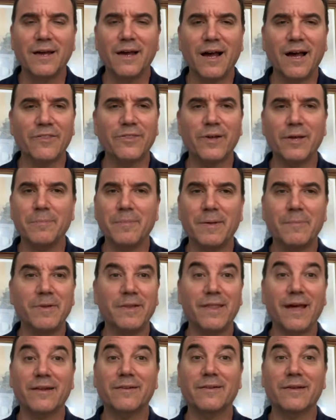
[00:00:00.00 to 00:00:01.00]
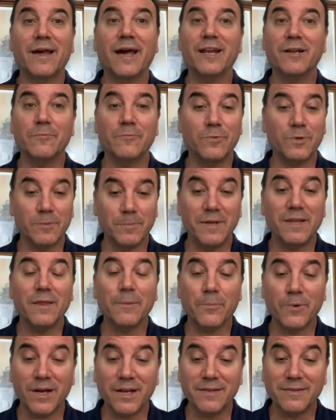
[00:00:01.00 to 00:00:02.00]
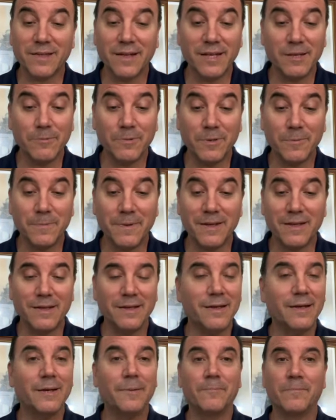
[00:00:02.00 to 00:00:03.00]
I thought maybe that kind of would be the price that he would be.